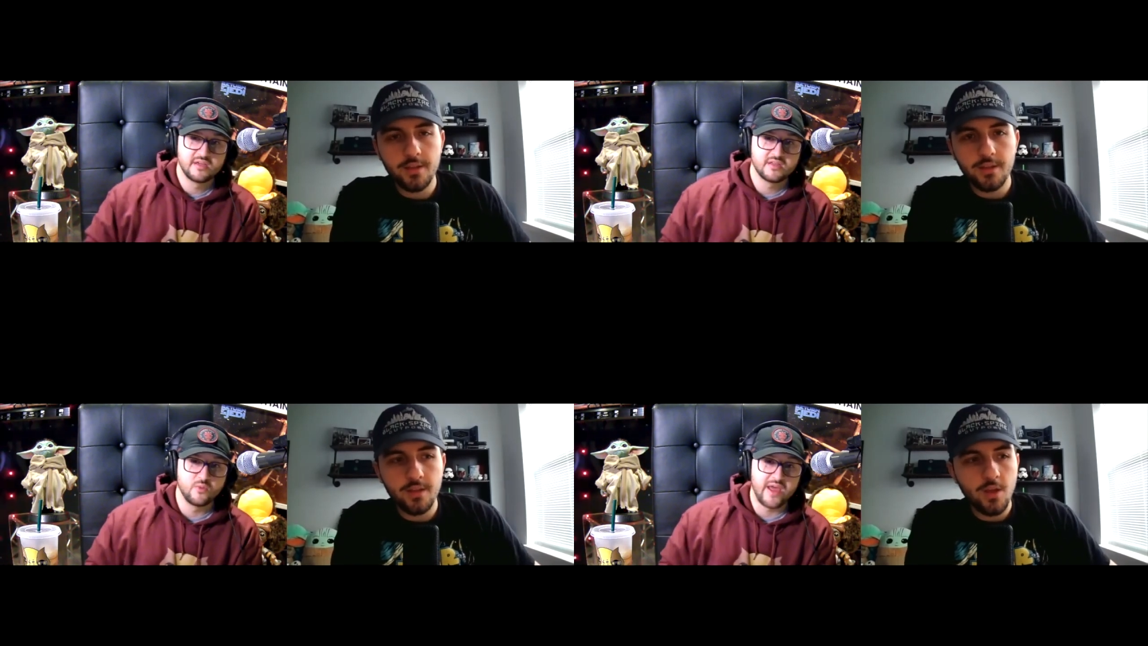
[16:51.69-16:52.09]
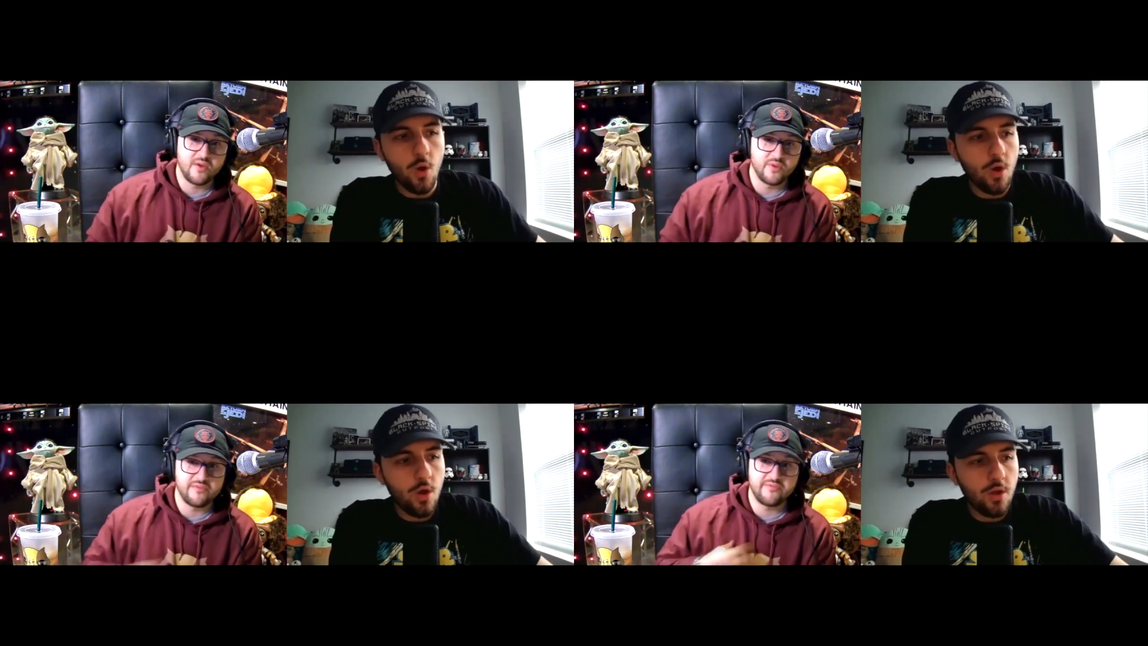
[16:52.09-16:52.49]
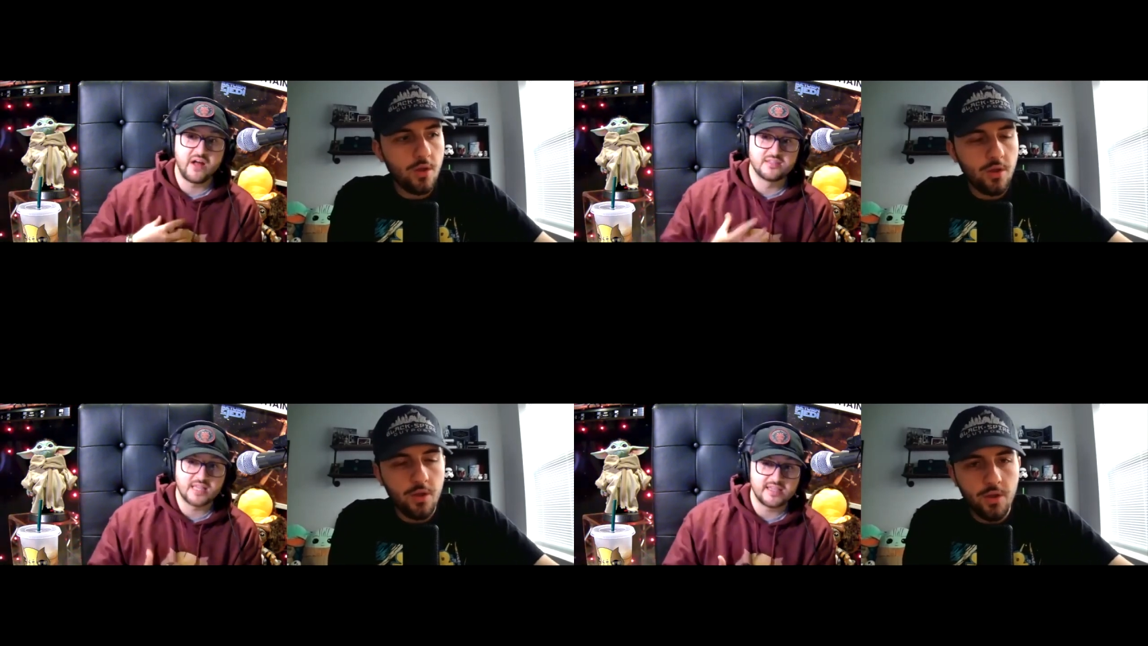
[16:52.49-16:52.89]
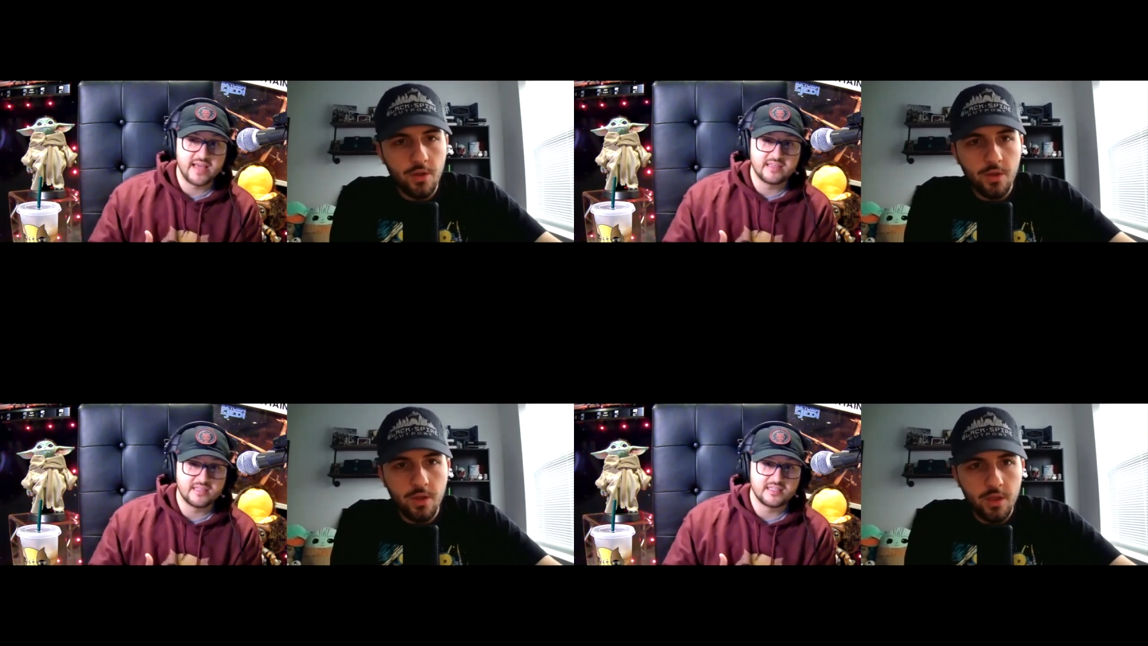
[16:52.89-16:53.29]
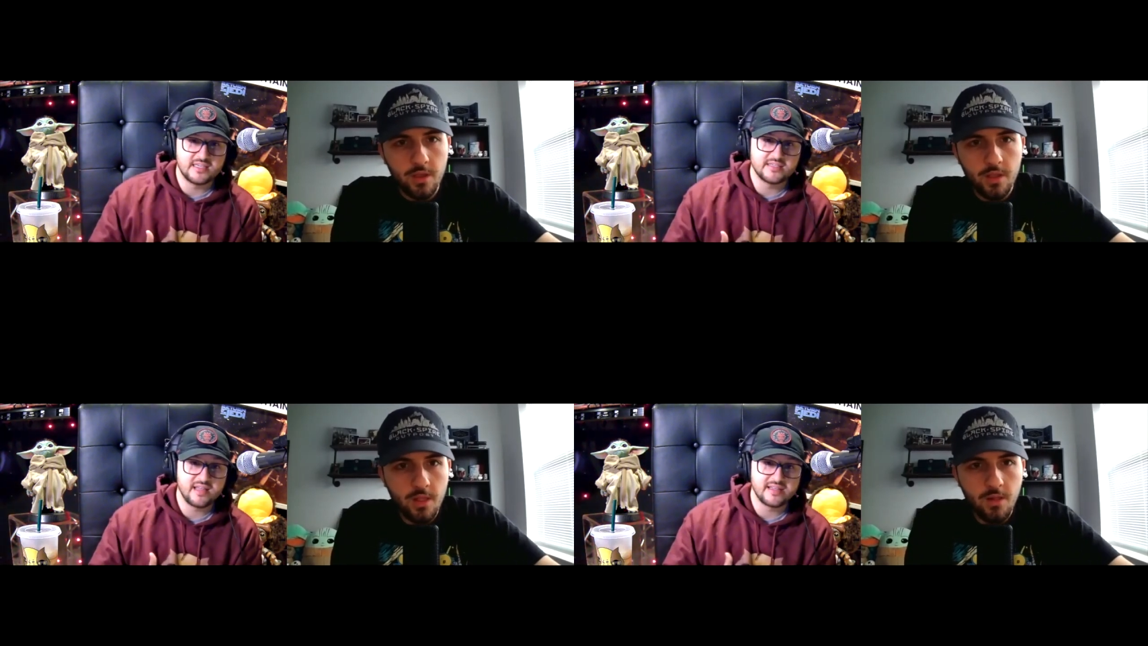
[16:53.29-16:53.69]
Speaker 1: The way that we felt at the end of the
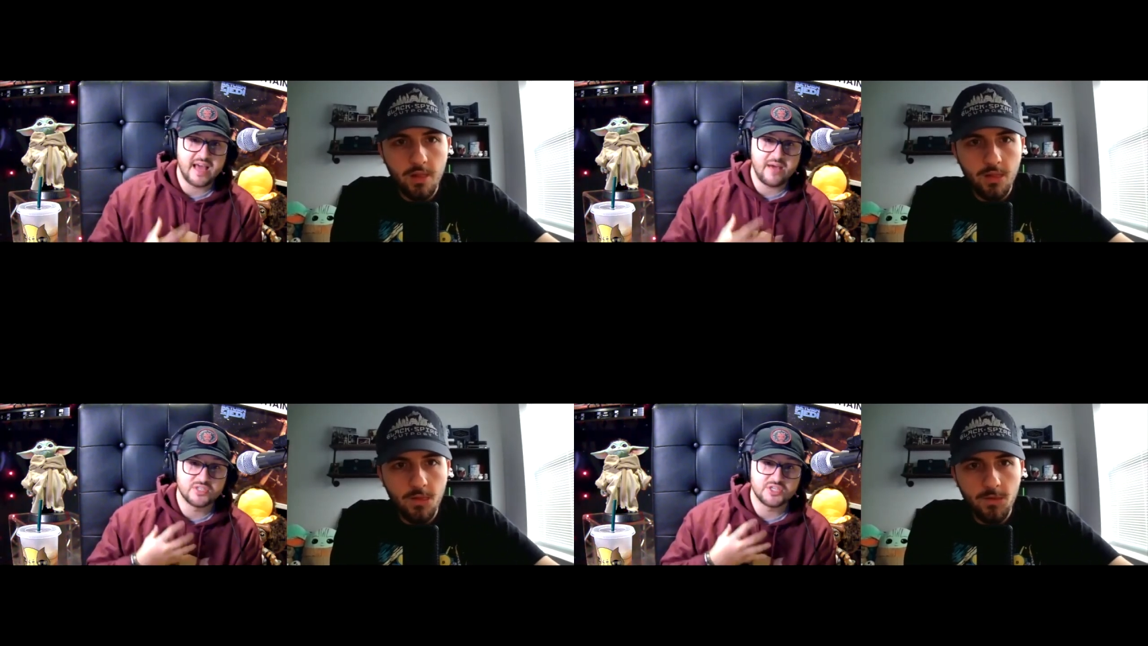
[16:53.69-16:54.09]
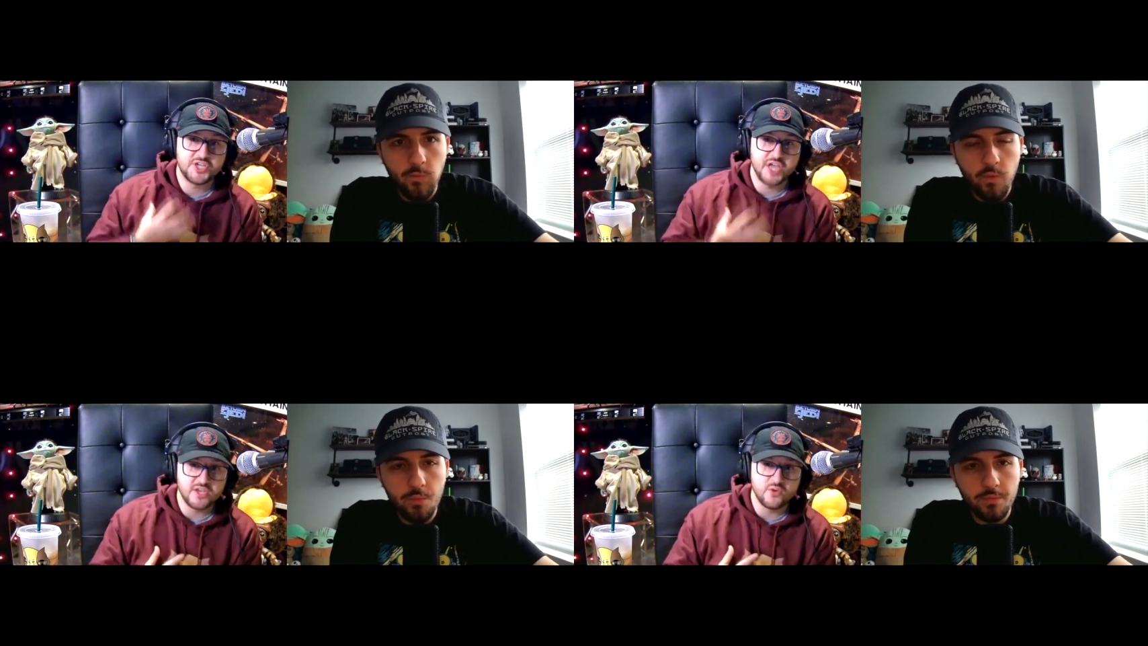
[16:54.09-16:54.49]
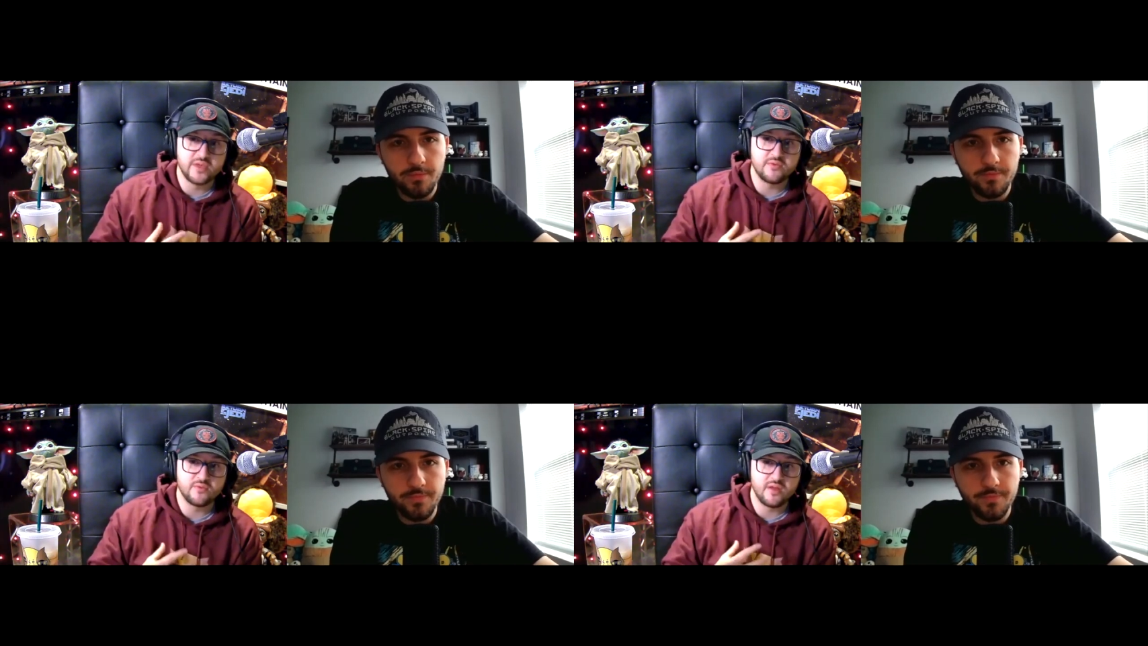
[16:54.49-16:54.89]
season, like that was genuine.